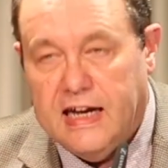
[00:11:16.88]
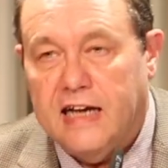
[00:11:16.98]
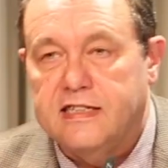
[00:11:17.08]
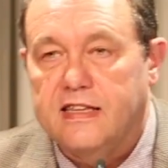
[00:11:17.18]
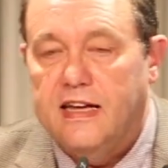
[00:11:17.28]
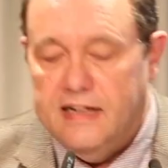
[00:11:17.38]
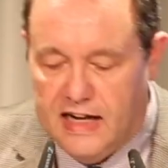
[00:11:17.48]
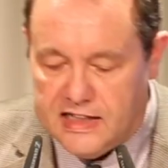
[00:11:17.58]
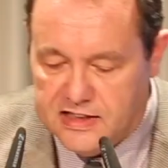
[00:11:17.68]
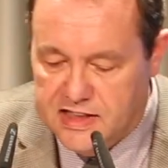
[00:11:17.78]
Catalan
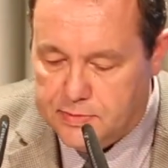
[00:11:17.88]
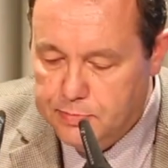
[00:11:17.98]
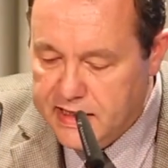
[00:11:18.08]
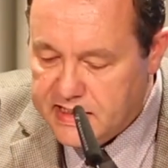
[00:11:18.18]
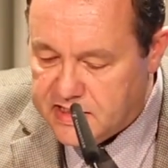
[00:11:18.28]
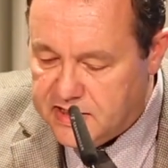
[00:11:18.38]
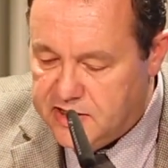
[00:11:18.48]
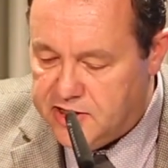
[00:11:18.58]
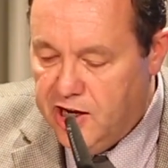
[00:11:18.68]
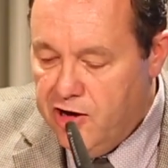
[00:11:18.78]
nationalist
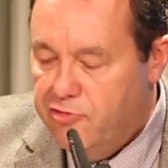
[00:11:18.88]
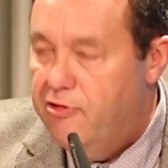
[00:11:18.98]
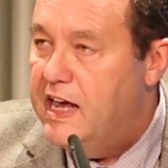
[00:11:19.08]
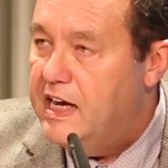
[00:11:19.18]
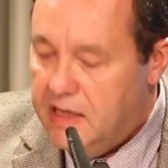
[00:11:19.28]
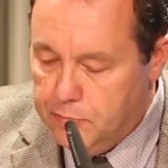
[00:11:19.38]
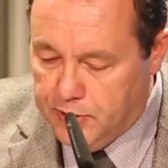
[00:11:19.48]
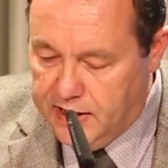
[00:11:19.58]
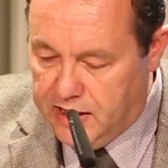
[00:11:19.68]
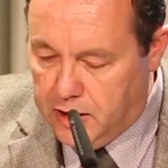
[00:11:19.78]
ministers, raiding
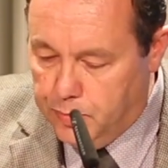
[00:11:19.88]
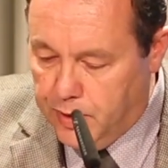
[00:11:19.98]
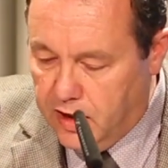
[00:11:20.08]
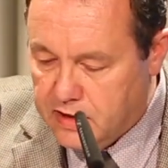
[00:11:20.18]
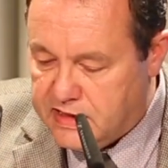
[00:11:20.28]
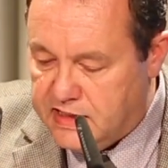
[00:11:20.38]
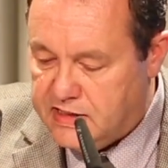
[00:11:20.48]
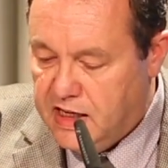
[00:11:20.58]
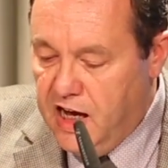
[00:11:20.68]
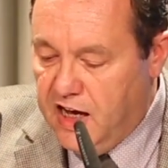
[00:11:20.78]
political
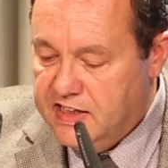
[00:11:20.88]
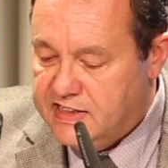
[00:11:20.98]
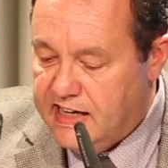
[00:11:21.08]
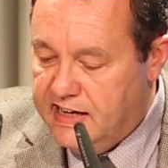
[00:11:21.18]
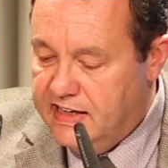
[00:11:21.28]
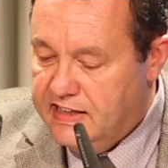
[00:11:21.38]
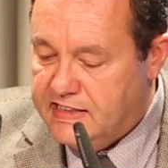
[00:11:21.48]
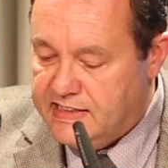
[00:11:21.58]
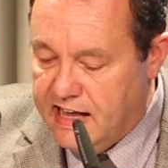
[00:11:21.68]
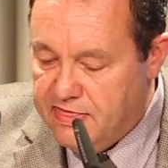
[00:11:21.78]
parties, and has sent nearly
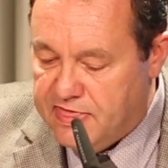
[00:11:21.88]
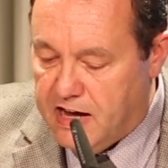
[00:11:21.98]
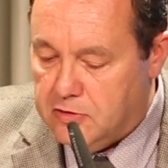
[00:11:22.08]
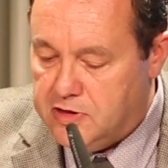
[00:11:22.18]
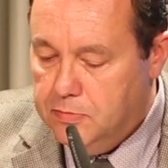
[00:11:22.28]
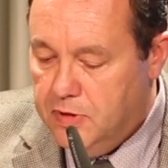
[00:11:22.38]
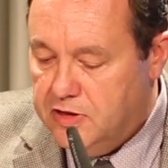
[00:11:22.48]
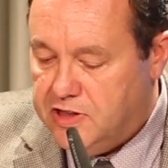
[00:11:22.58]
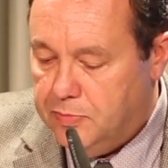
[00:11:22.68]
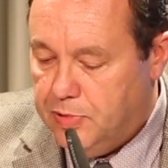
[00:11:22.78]
10,000
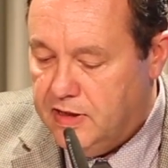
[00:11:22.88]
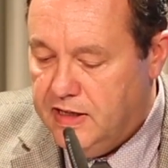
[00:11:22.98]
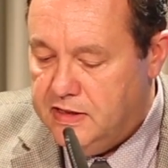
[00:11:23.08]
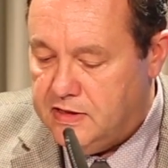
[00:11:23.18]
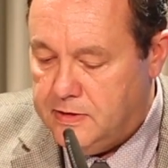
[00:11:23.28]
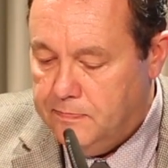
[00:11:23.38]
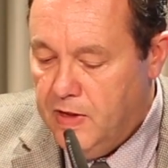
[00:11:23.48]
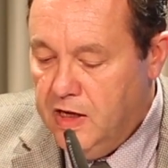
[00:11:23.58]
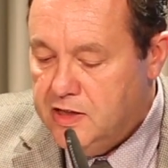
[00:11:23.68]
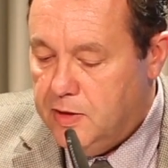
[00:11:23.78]
military police
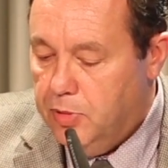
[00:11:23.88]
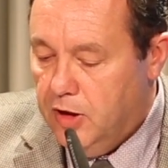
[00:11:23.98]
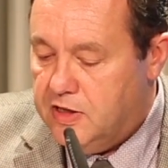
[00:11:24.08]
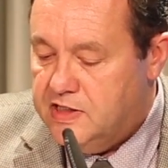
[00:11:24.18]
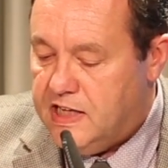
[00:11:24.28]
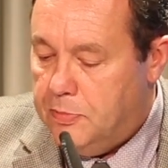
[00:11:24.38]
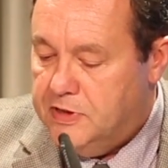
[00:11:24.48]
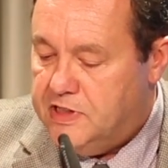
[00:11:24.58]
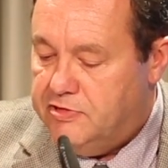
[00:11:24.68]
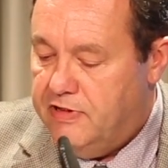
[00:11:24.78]
to block a
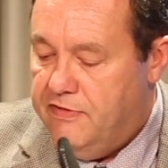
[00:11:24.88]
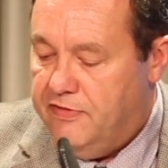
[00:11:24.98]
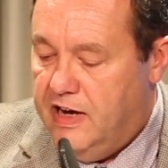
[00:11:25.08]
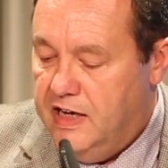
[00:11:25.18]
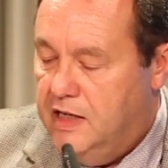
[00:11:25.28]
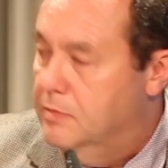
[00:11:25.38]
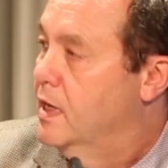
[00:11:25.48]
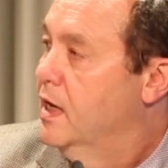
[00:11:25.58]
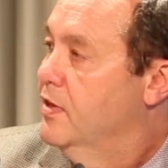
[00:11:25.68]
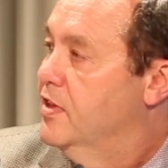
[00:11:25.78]
separatist
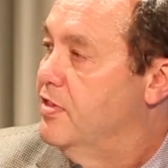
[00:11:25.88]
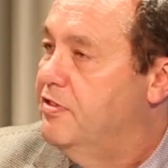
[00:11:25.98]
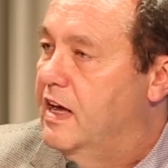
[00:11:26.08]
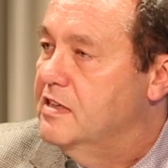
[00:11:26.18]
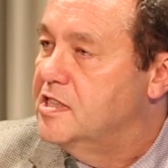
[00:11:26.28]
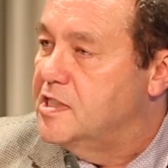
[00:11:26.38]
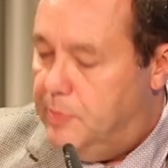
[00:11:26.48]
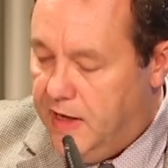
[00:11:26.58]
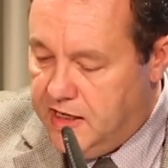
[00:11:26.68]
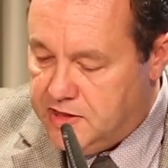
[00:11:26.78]
referendum that threatens
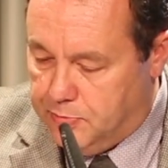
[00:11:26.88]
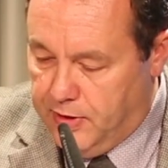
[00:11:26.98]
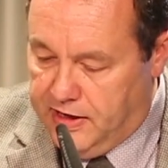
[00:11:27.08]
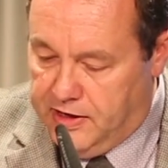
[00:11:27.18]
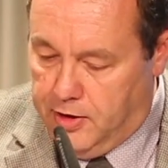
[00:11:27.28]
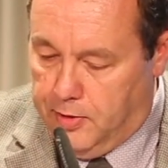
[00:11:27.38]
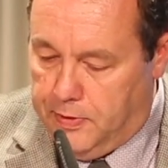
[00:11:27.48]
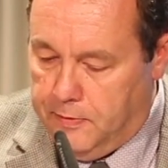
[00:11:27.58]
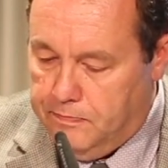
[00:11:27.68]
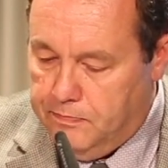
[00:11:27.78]
Spain's breakup.